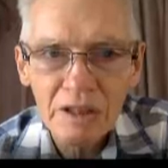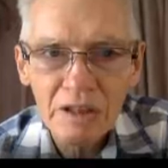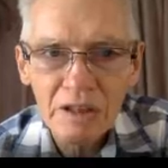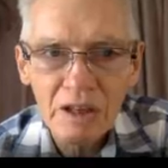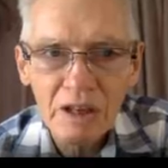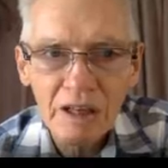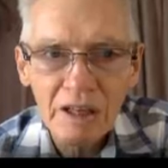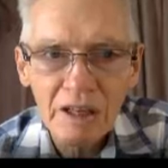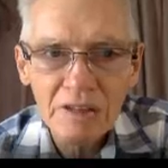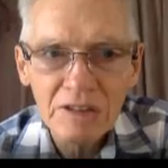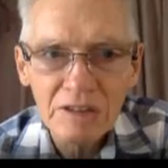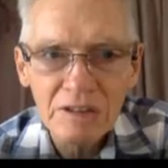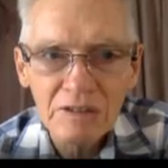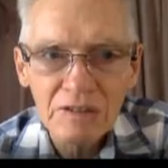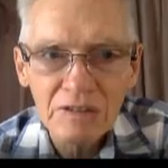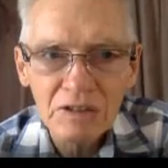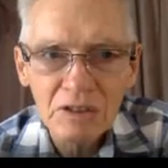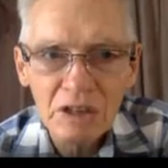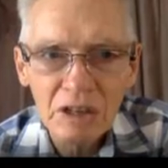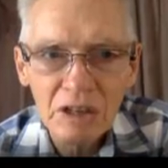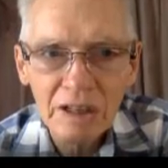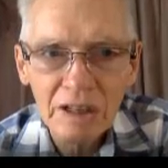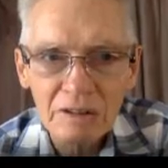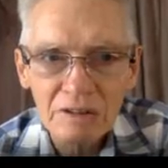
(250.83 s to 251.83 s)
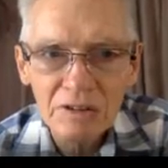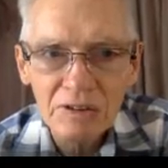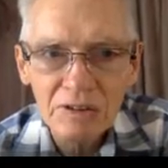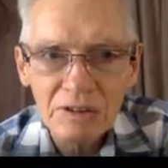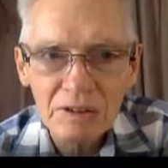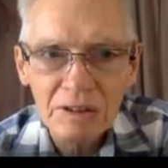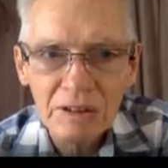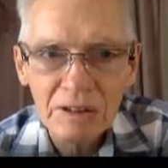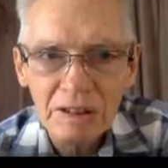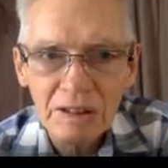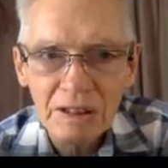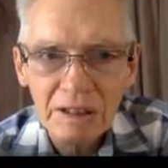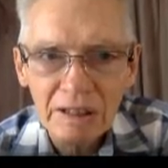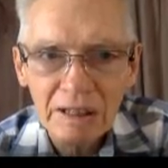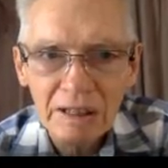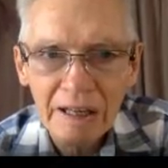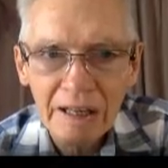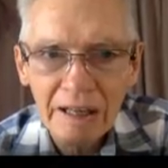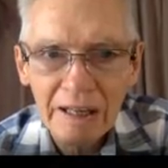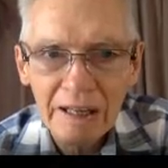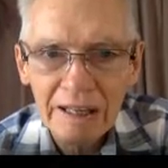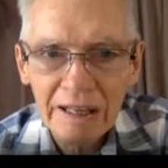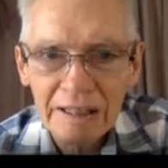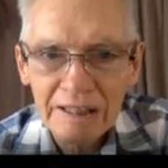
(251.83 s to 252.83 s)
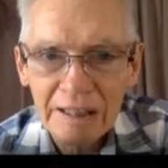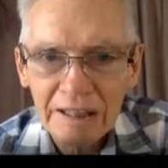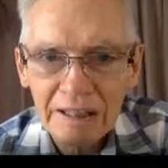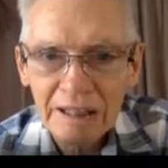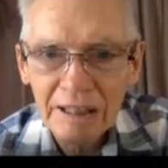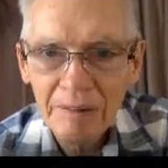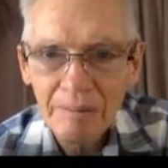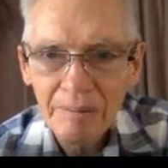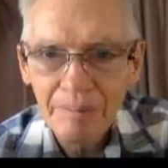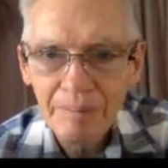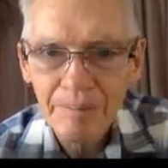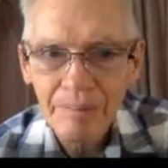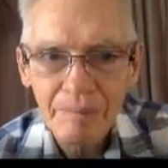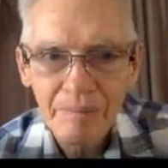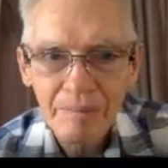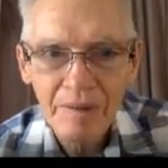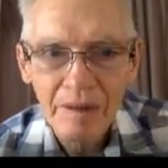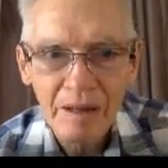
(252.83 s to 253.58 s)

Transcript: kinds of tiles. And